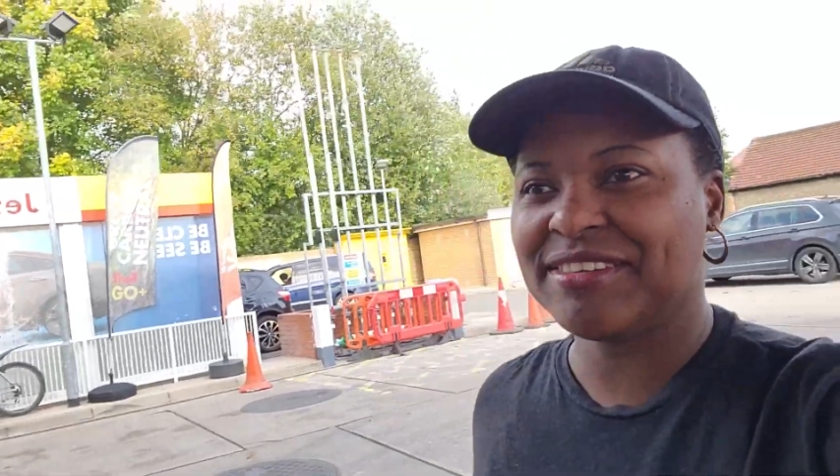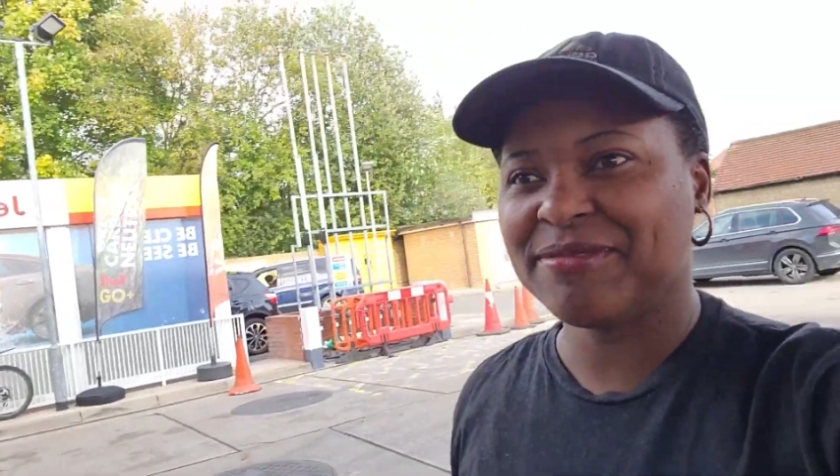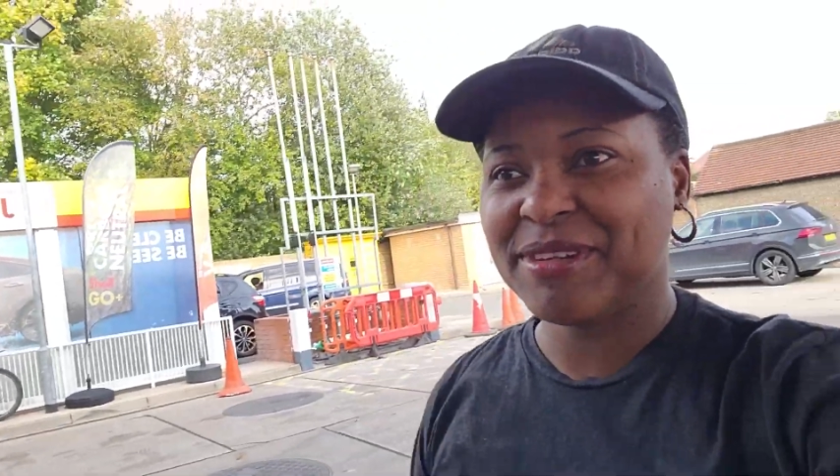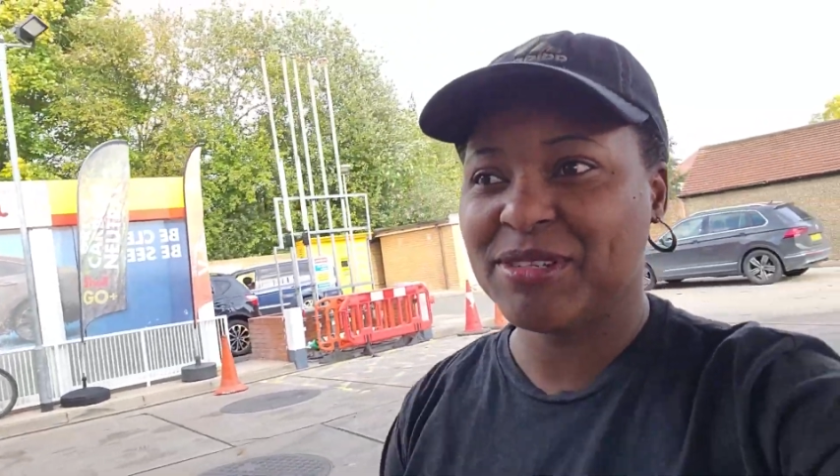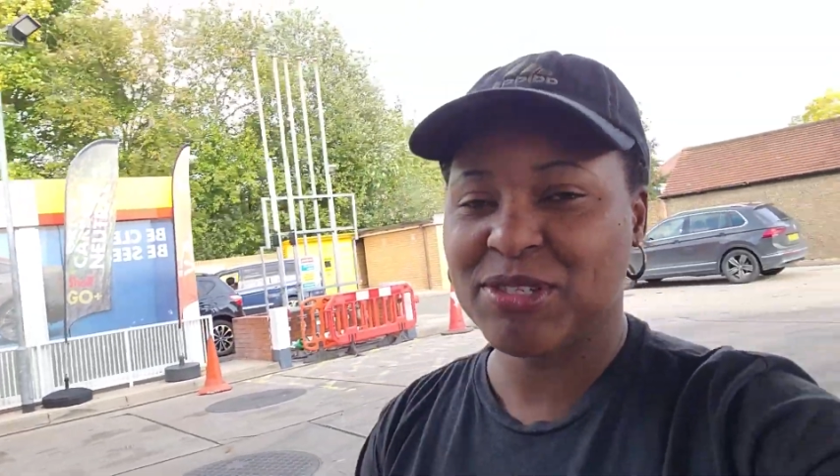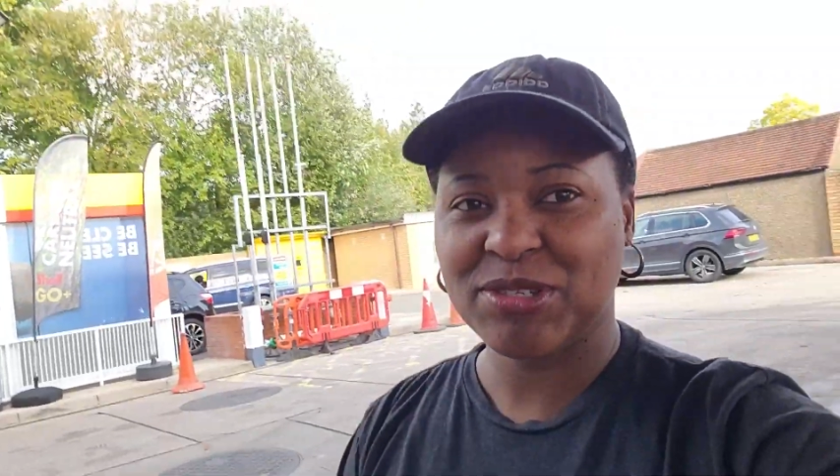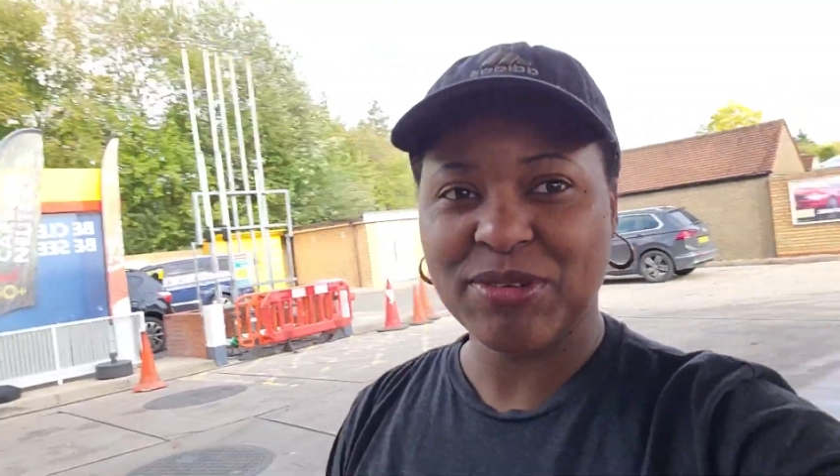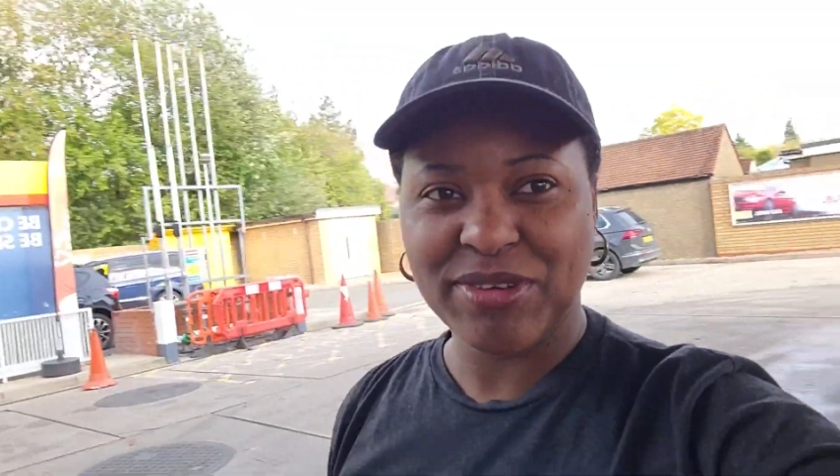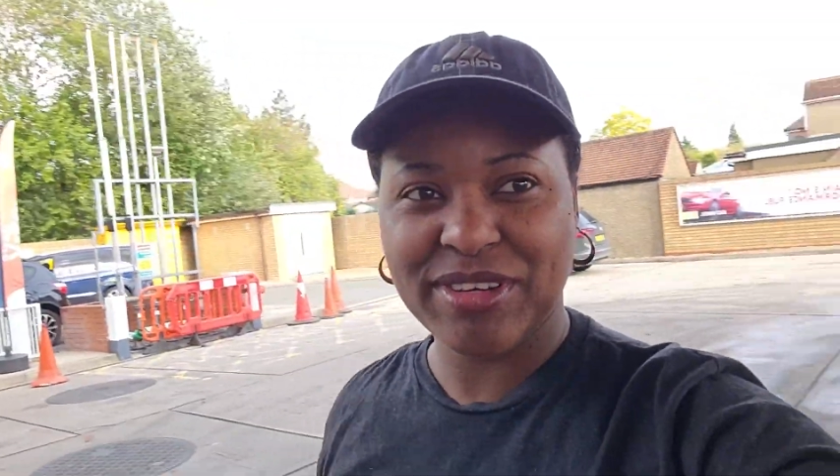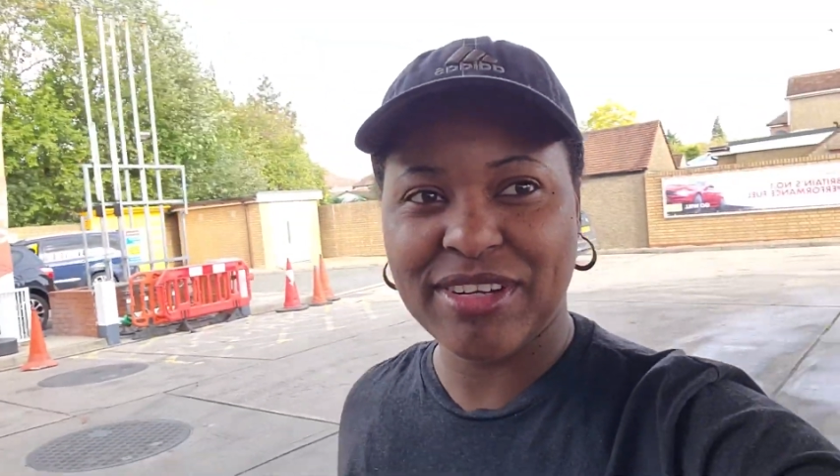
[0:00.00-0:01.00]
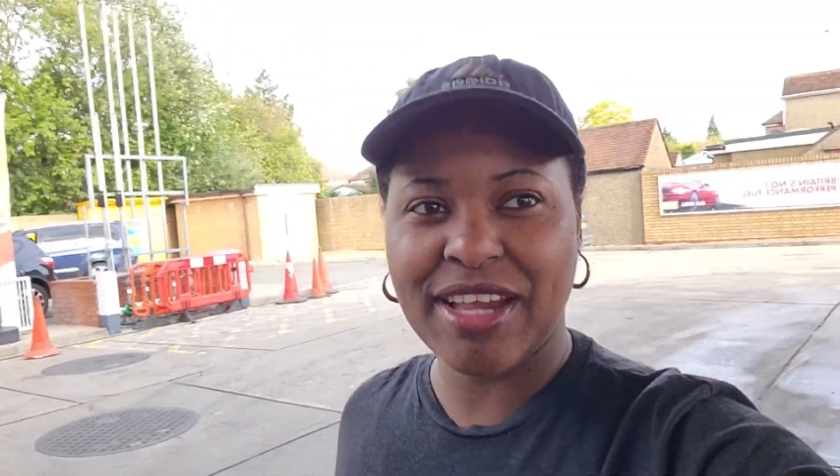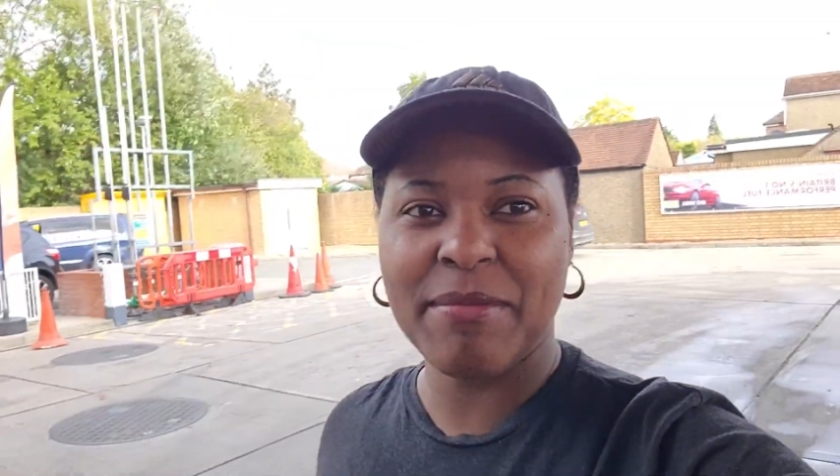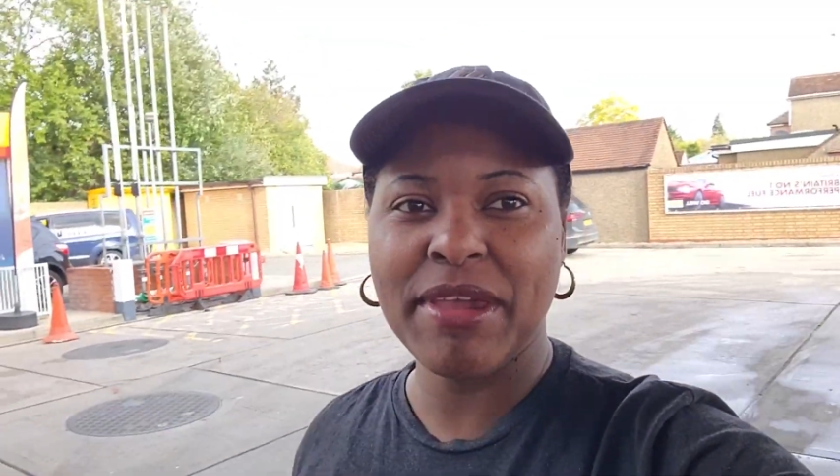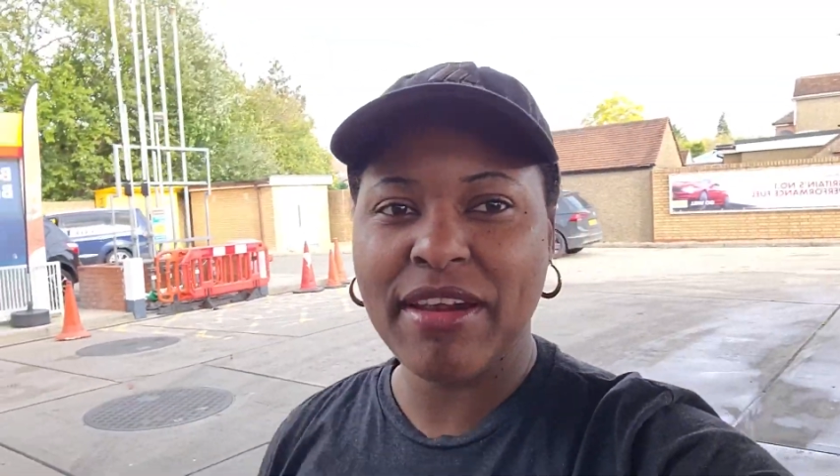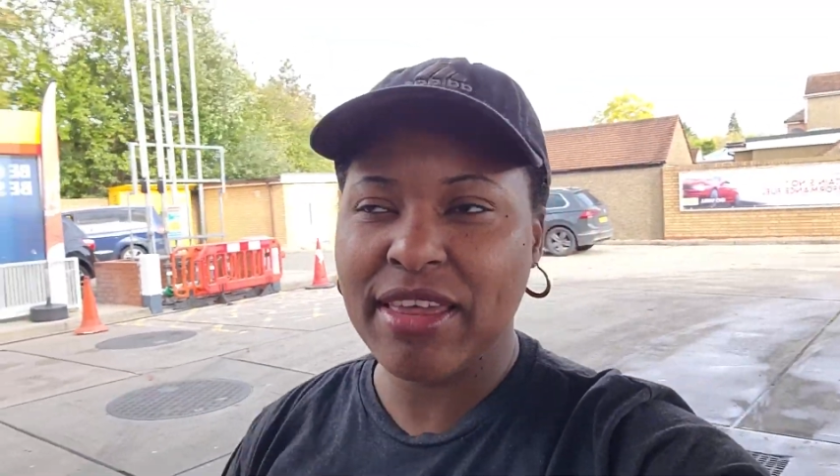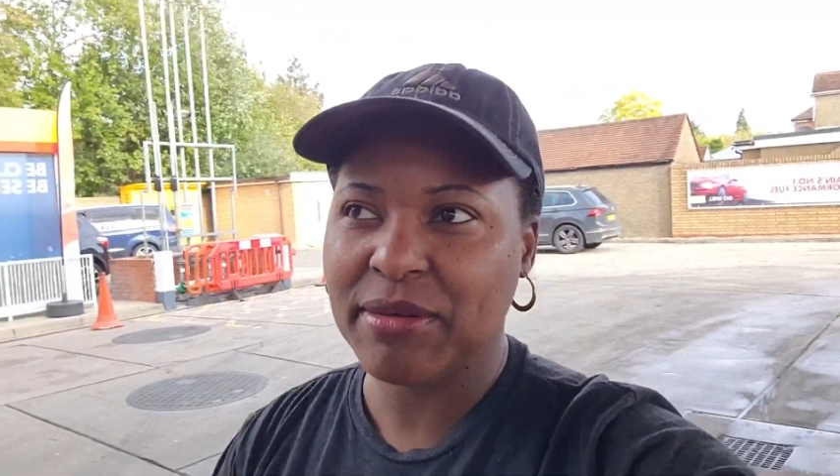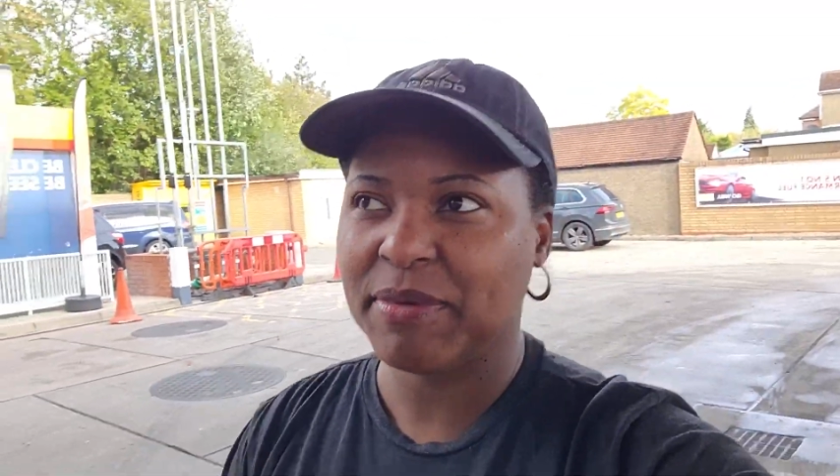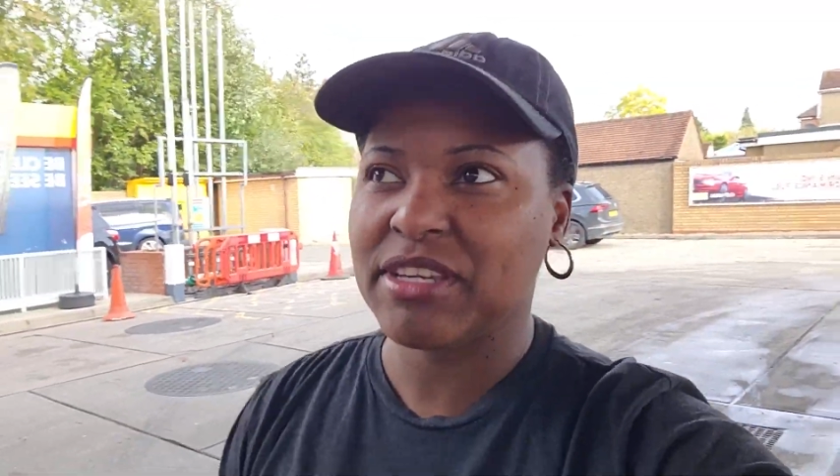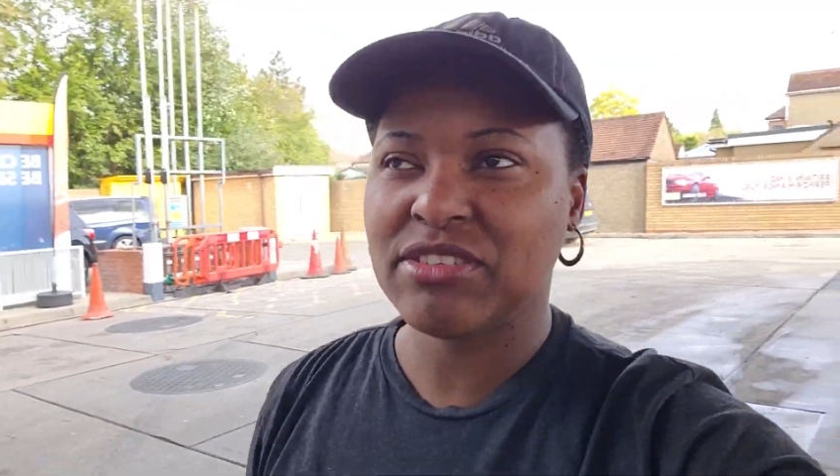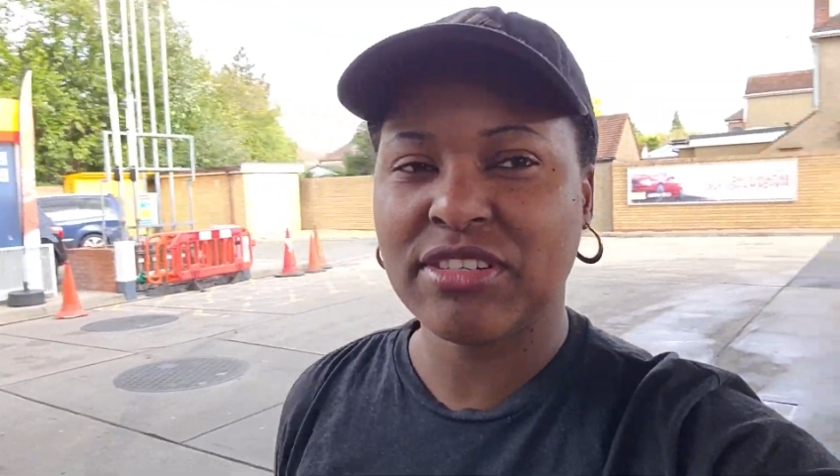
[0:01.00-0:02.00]
It feels so good. I'm here at the
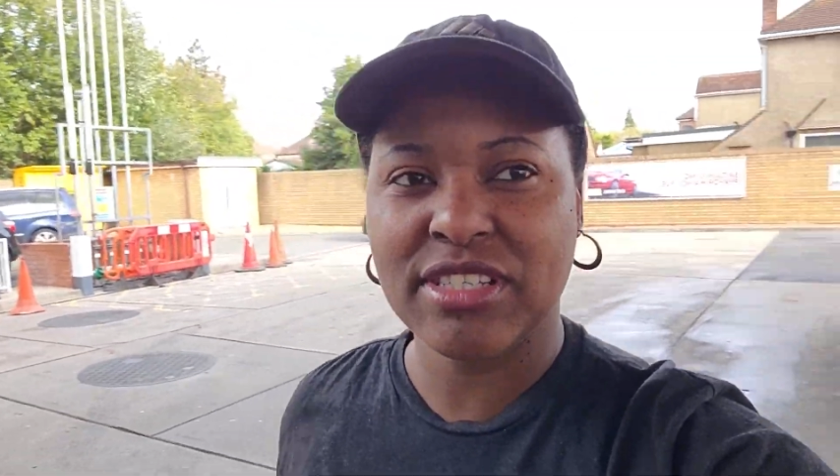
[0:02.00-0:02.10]
petrol